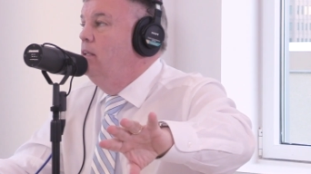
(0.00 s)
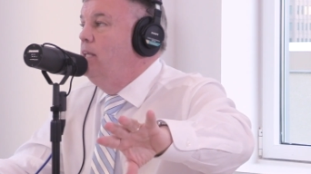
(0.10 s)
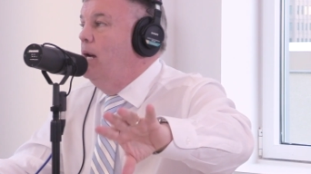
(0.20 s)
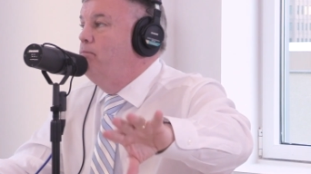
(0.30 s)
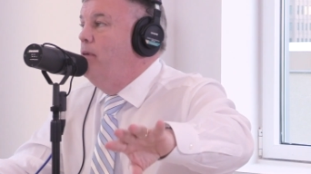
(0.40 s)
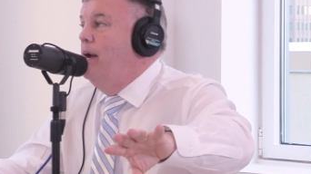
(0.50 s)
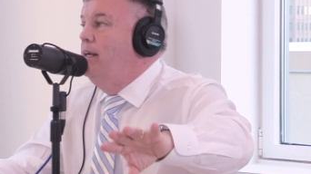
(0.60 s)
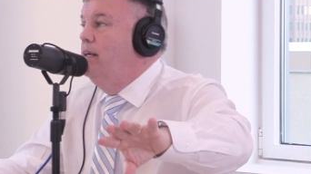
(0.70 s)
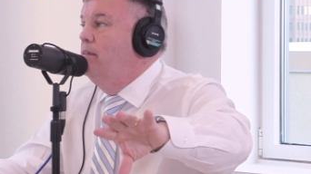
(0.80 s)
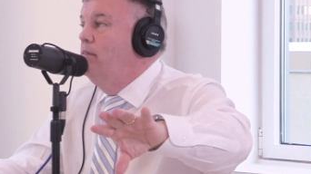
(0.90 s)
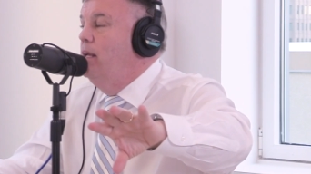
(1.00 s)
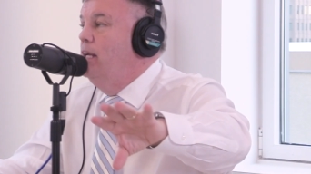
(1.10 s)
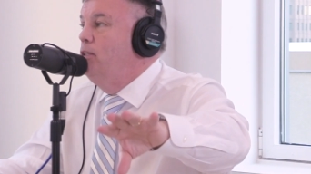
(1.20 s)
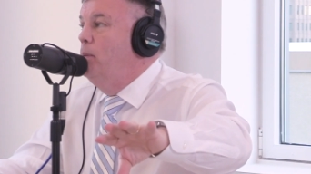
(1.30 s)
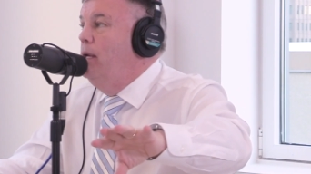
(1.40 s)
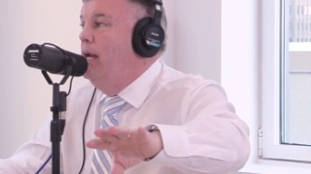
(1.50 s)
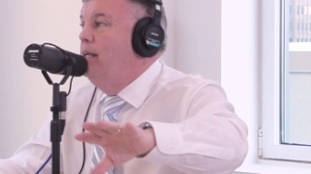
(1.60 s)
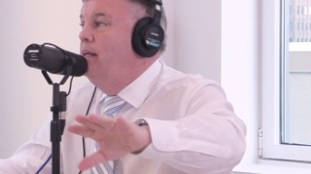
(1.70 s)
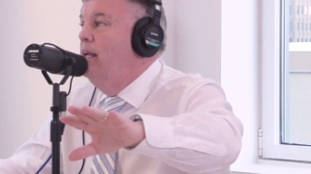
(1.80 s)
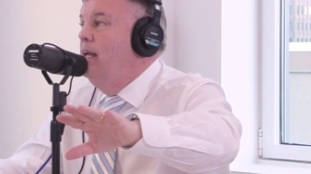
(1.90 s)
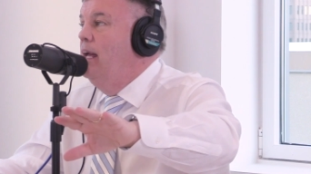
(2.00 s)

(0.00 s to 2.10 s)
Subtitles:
Top Rank and ESPN,